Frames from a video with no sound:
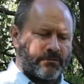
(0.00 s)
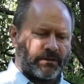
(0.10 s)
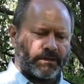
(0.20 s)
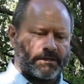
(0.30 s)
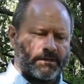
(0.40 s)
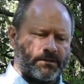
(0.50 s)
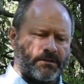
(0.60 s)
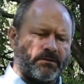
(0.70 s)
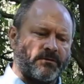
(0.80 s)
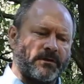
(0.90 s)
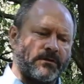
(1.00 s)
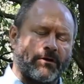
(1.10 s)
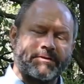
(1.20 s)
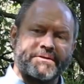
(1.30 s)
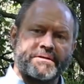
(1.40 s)
really need to do in
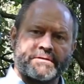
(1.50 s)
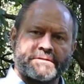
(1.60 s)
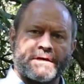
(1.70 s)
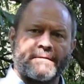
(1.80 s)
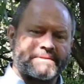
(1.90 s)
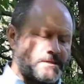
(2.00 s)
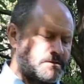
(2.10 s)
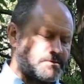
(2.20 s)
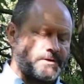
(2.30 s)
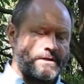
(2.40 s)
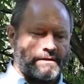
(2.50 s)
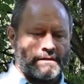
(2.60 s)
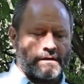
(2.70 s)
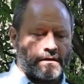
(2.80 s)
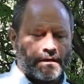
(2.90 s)
larger stumps is treat
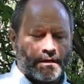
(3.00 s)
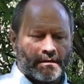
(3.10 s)
the